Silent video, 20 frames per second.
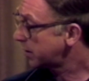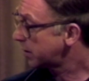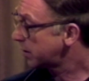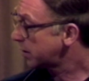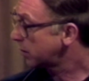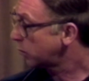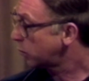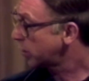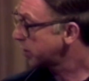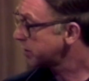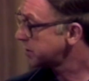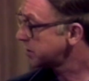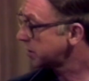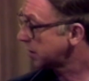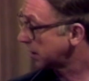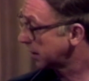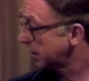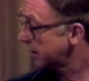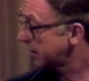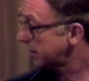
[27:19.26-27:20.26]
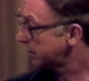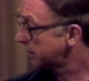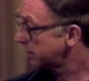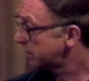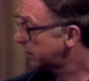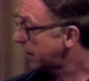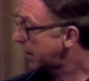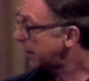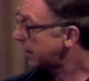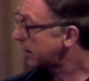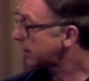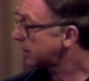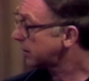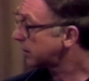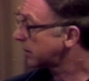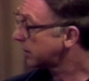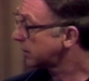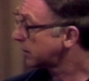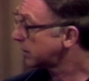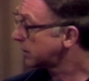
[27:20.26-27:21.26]
they're ones that live,
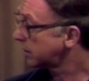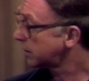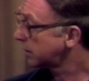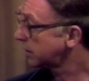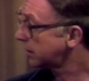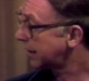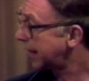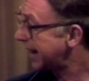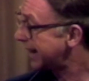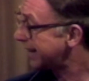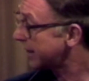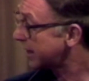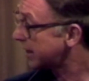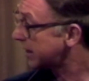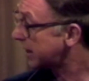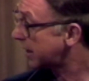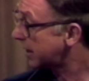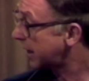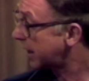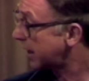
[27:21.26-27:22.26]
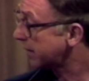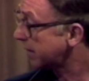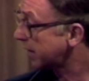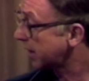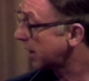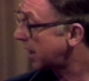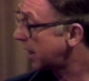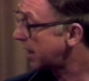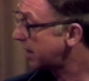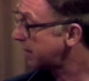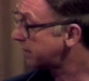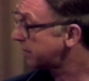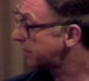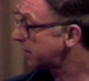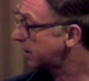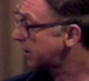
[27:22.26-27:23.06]
and can they get out of the life?